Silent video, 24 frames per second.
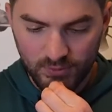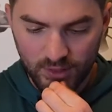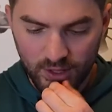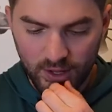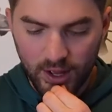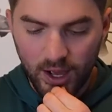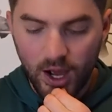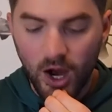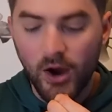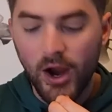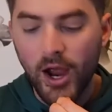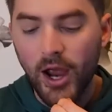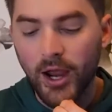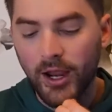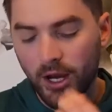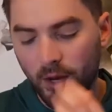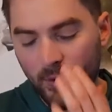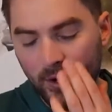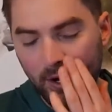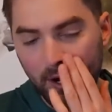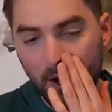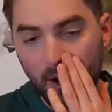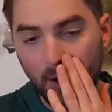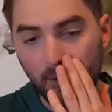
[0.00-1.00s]
All right, here
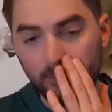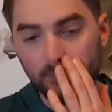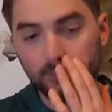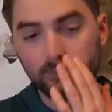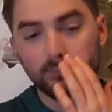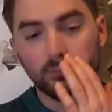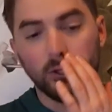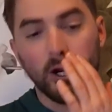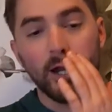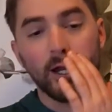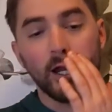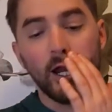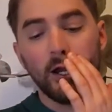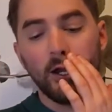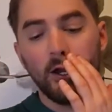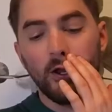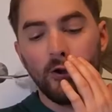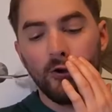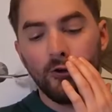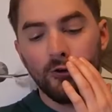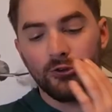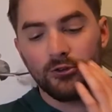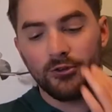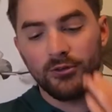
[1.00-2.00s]
we go. Breaking
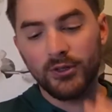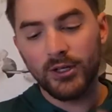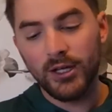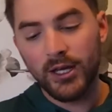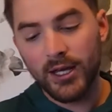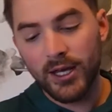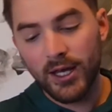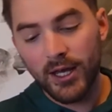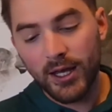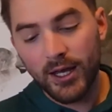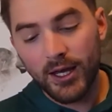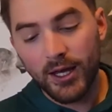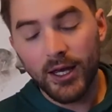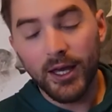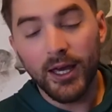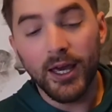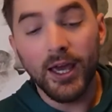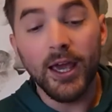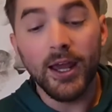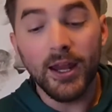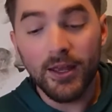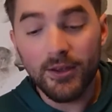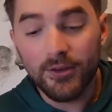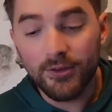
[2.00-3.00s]
news.
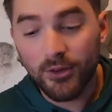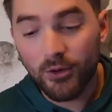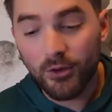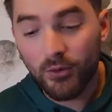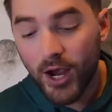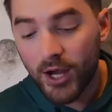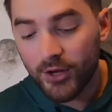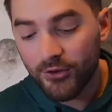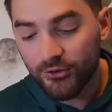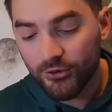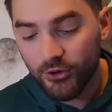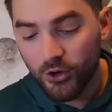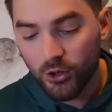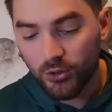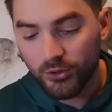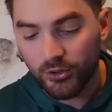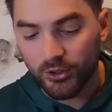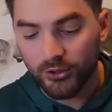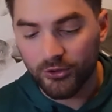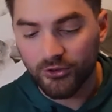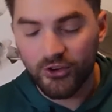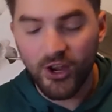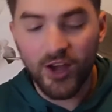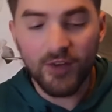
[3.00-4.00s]
It is the right
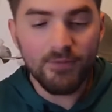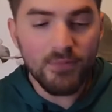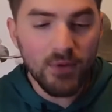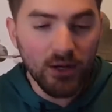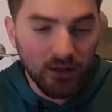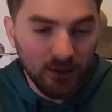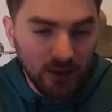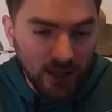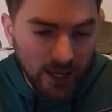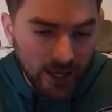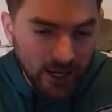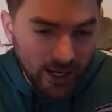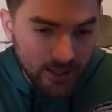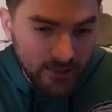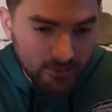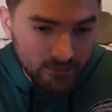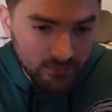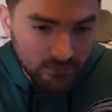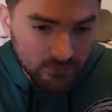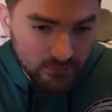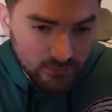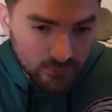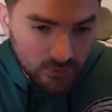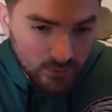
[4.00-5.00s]
shoulder. Jeff McLane
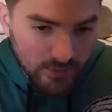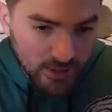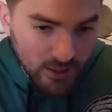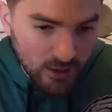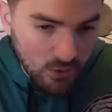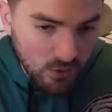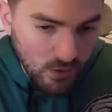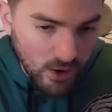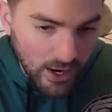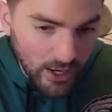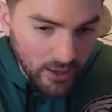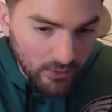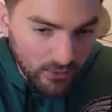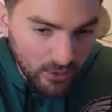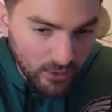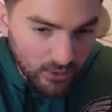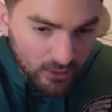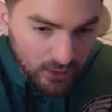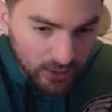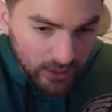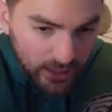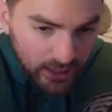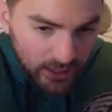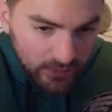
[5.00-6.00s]
from the Inquirer.
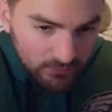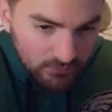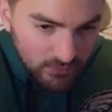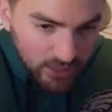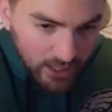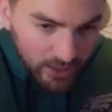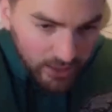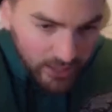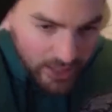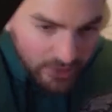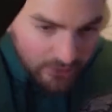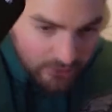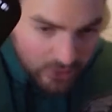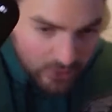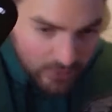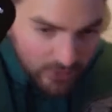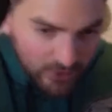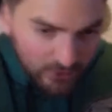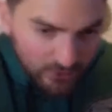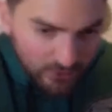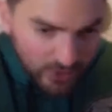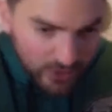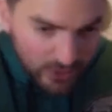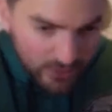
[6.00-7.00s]
Again, I can't share my
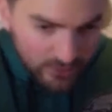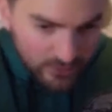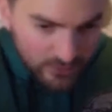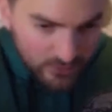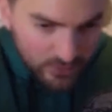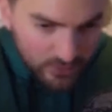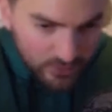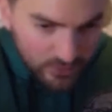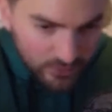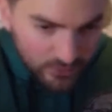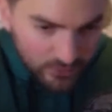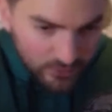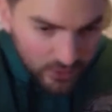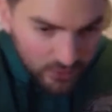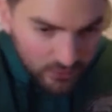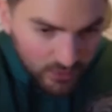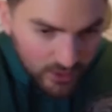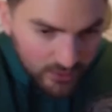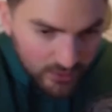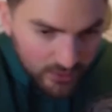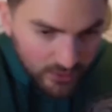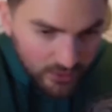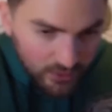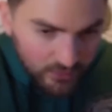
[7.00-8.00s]
screen, so you can see it
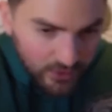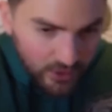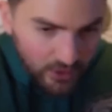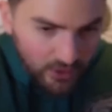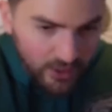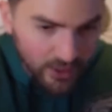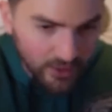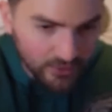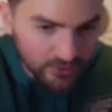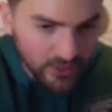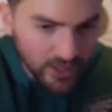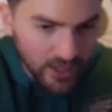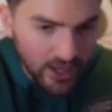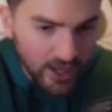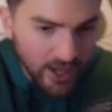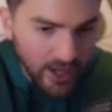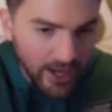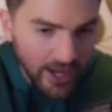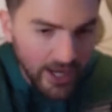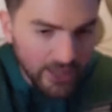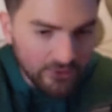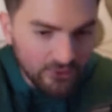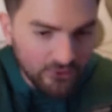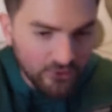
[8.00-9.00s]
right there. There it is.
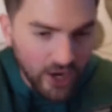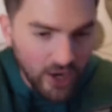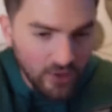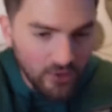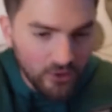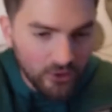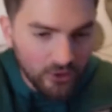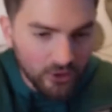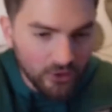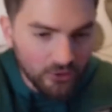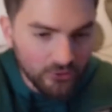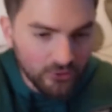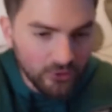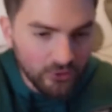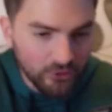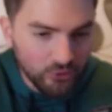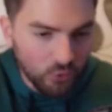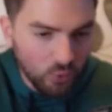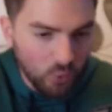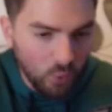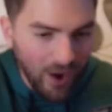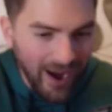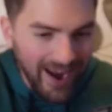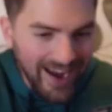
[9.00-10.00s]
It's Jalen Hurts'
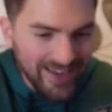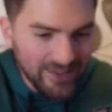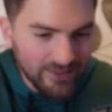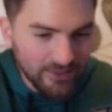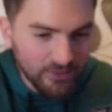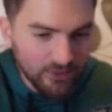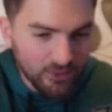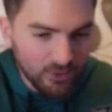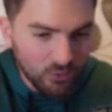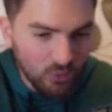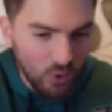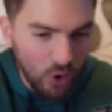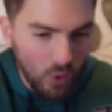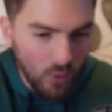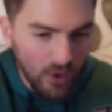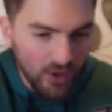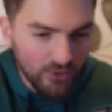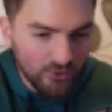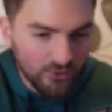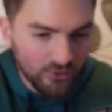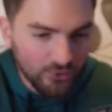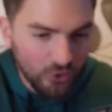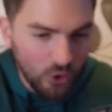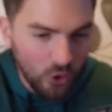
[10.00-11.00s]
right
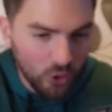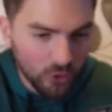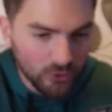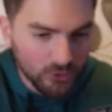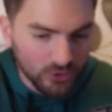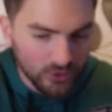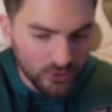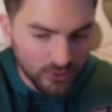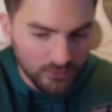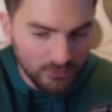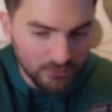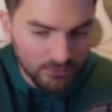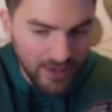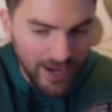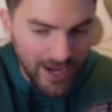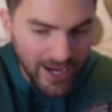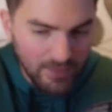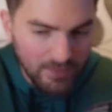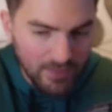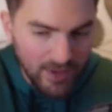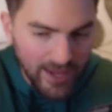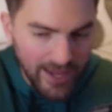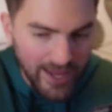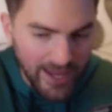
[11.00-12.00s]
throwing shoulder.
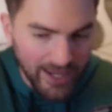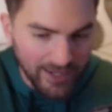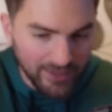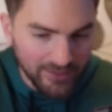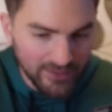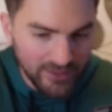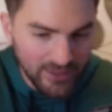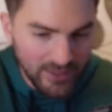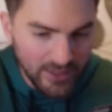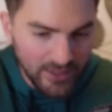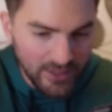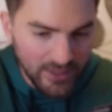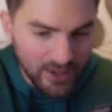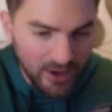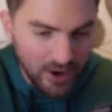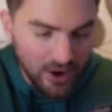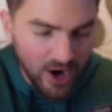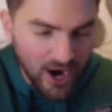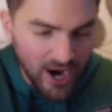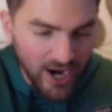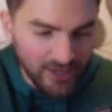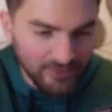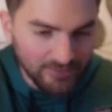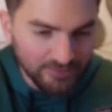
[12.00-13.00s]
My bad. All
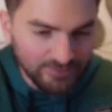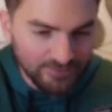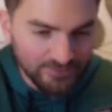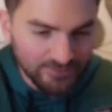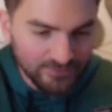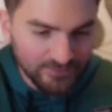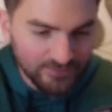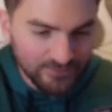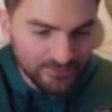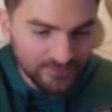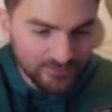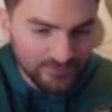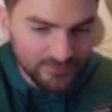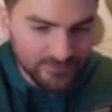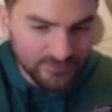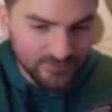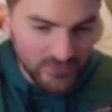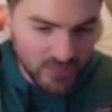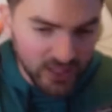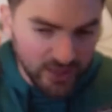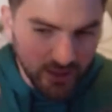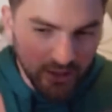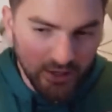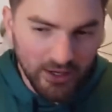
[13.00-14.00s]
right.
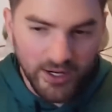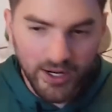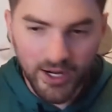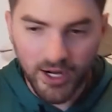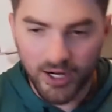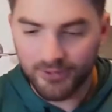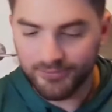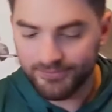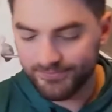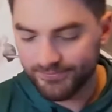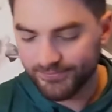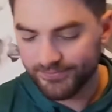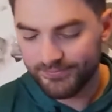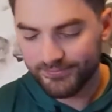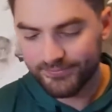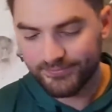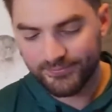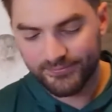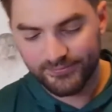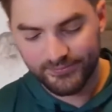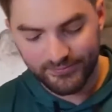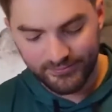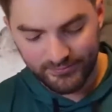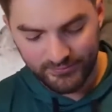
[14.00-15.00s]
There you go.
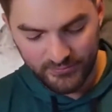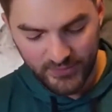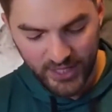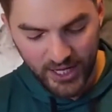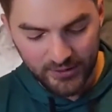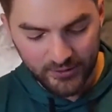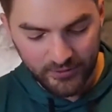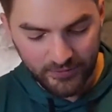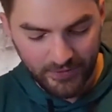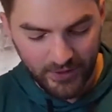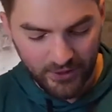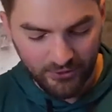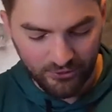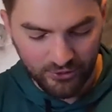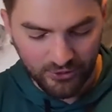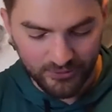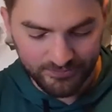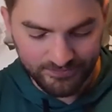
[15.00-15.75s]
It's official.